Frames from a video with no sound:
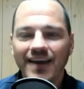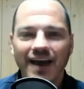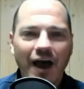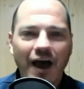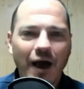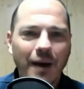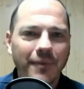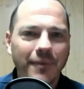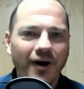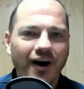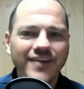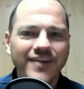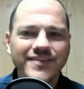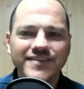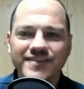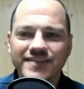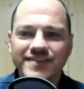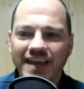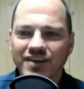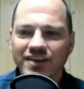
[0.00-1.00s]

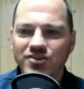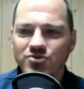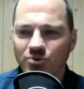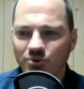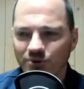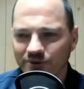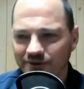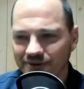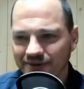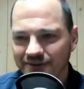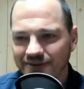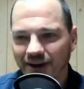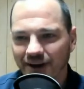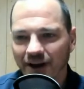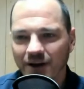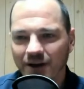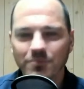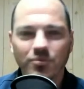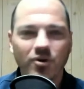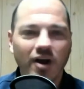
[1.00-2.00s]
Unscheduled,
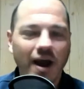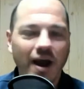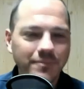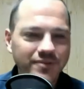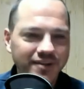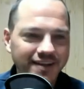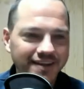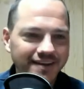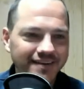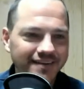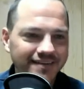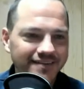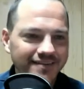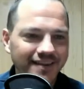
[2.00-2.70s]
unprompted